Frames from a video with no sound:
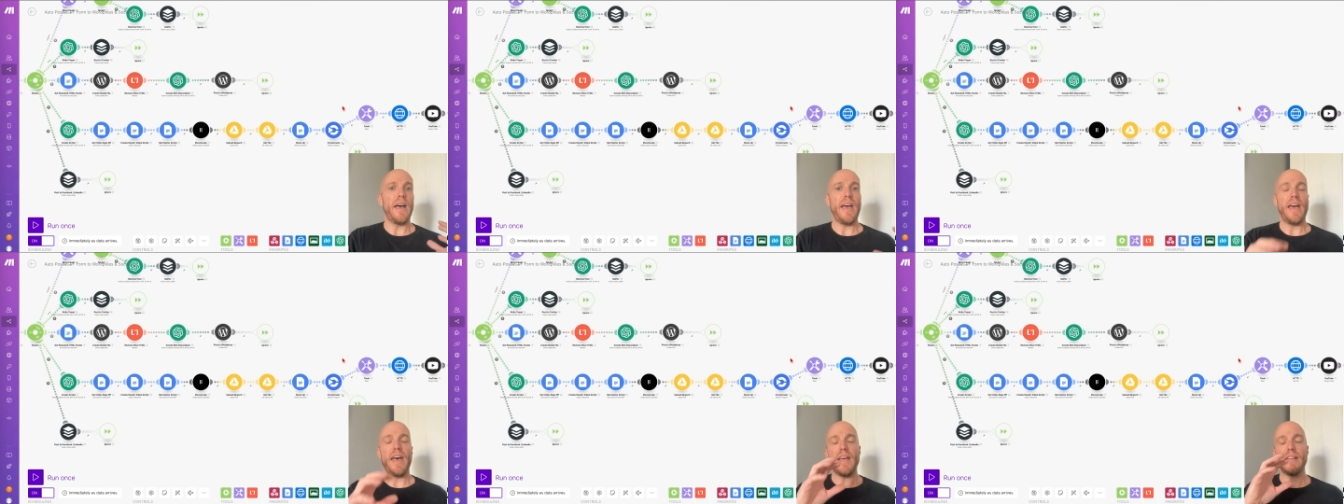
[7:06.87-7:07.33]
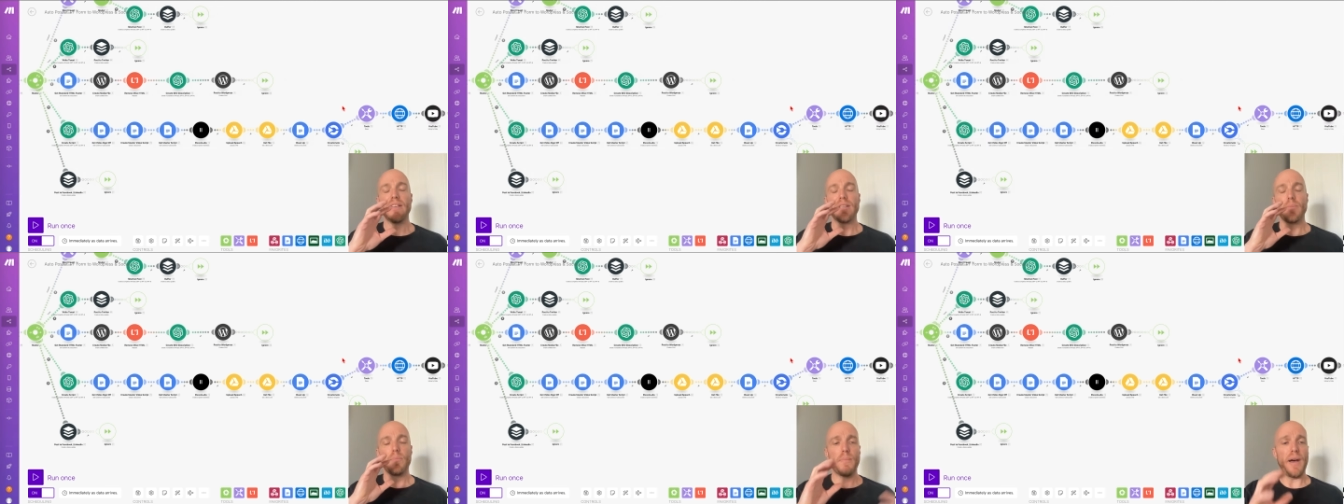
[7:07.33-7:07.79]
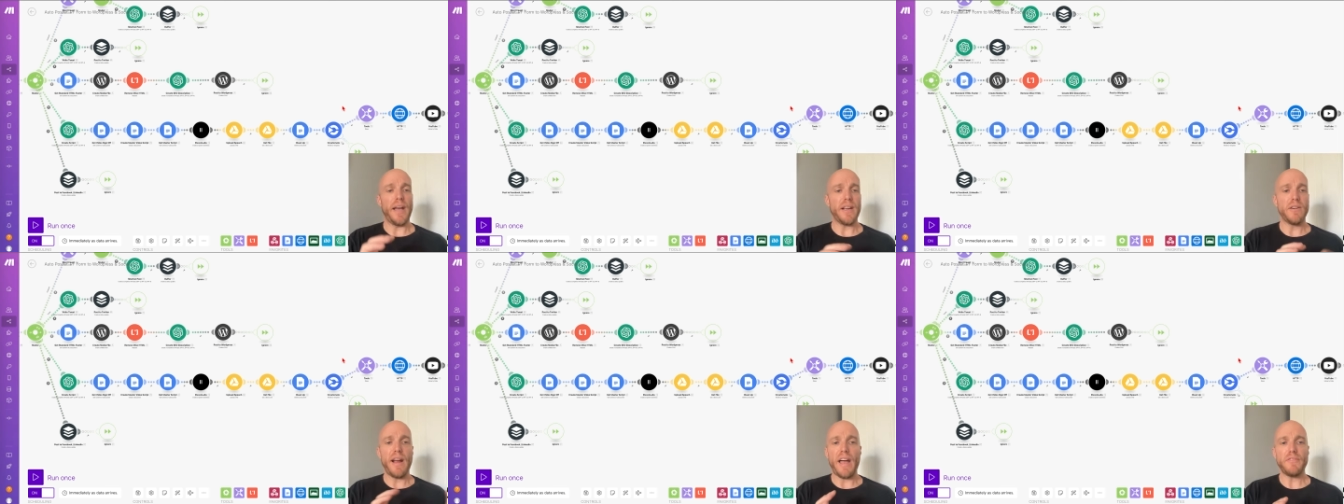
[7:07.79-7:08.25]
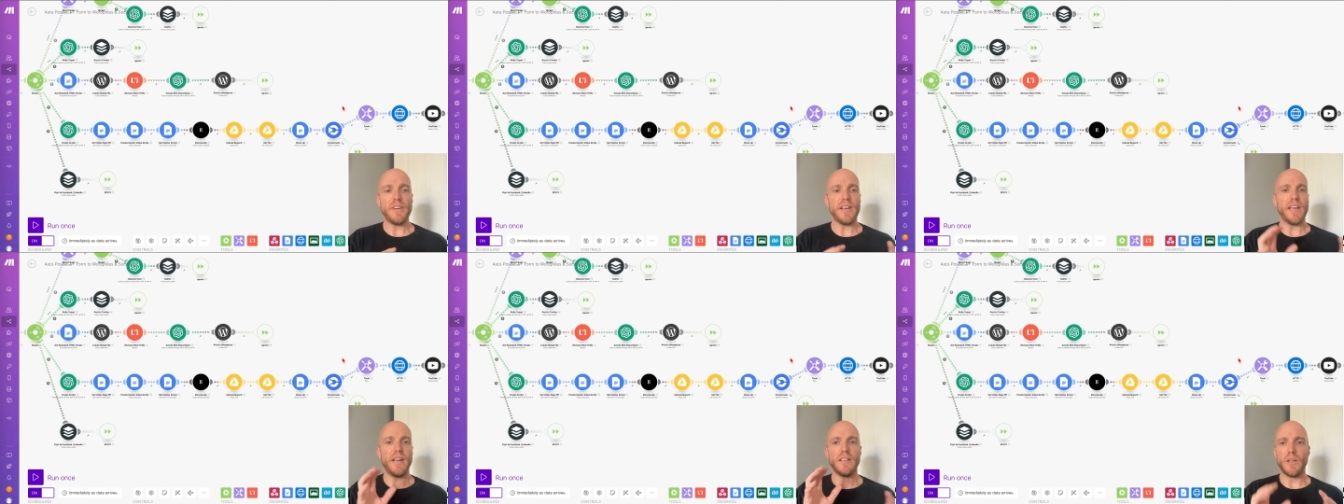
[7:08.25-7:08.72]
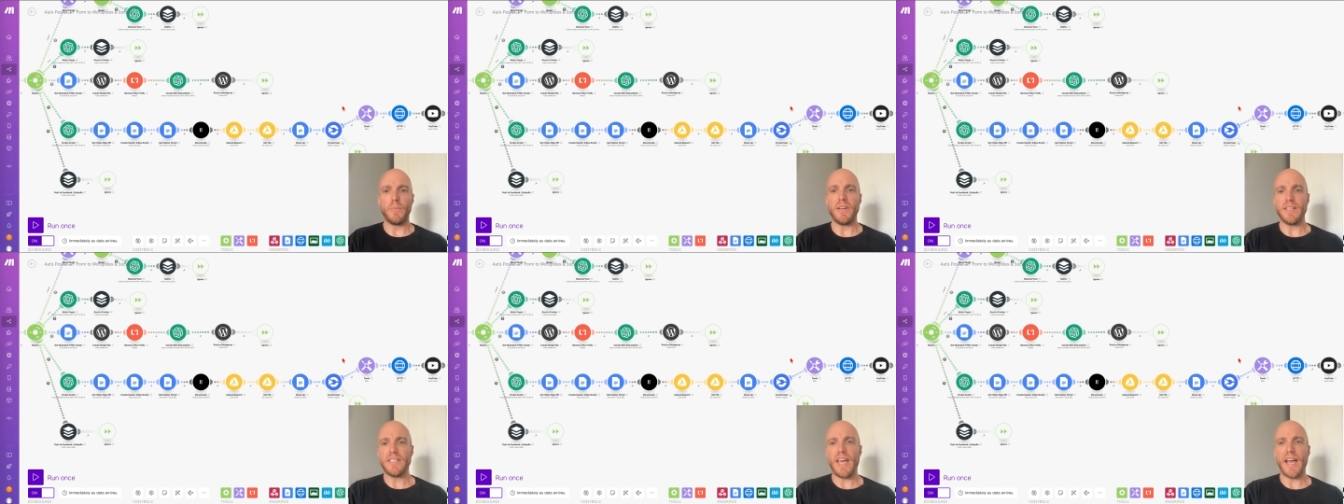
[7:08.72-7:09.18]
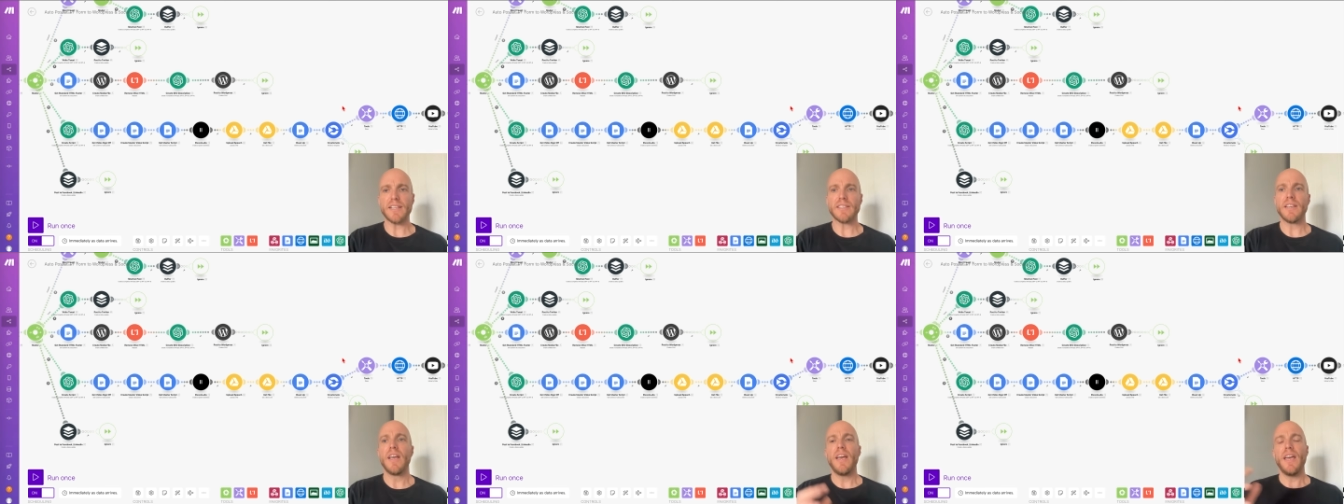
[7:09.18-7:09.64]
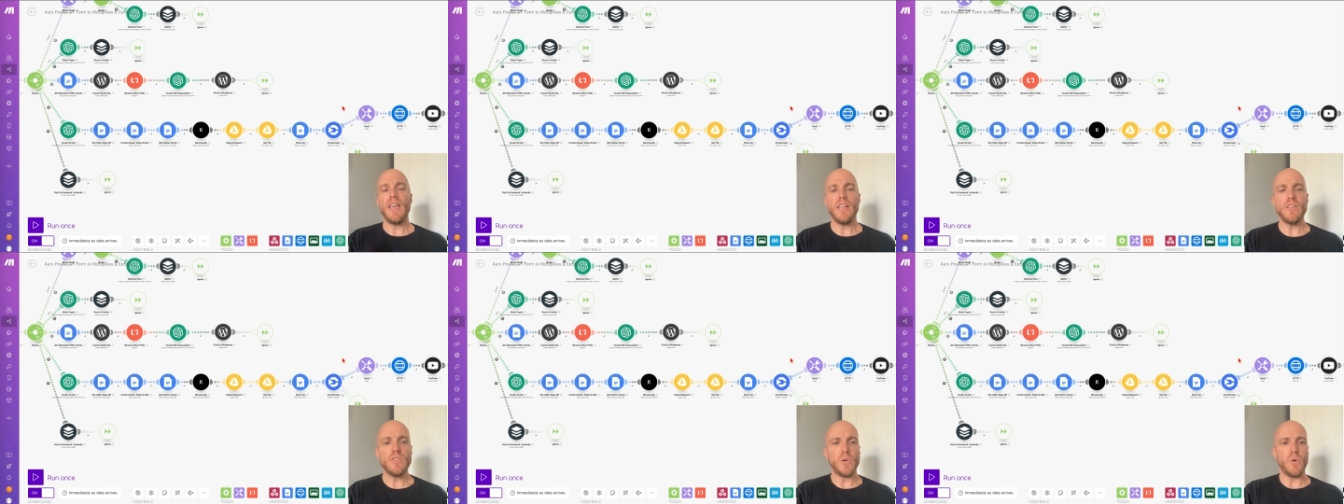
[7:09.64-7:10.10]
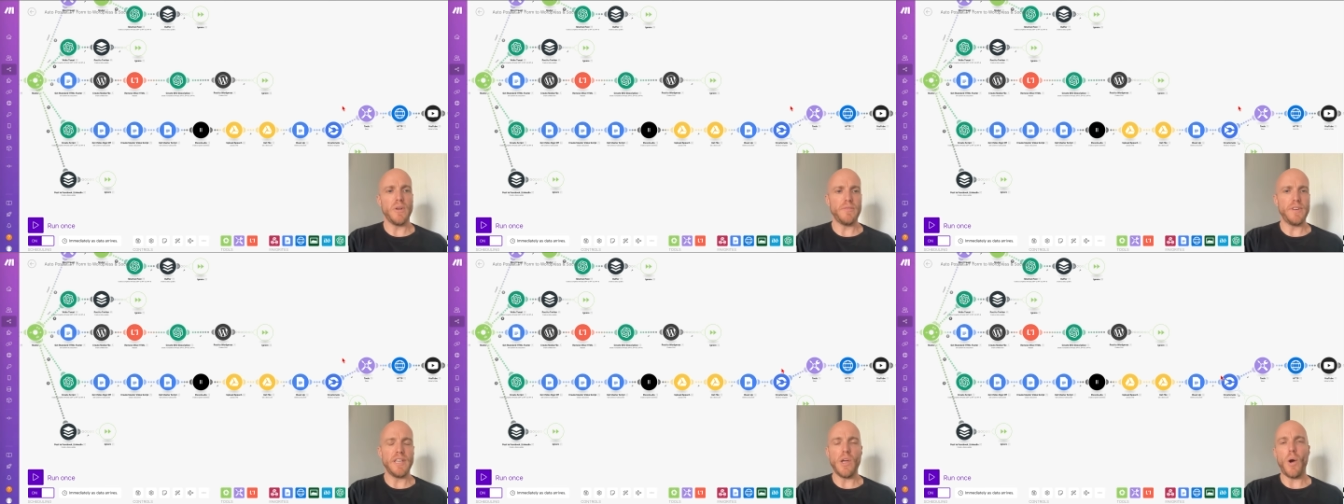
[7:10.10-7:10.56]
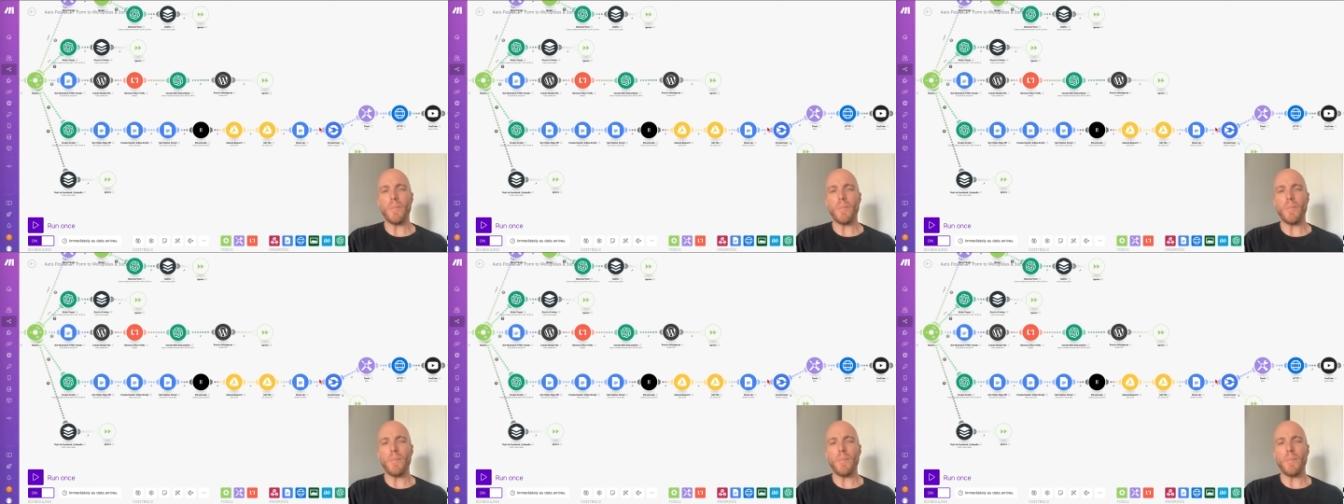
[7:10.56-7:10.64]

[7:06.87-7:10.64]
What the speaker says: and my graphic and a little bit of text into a video.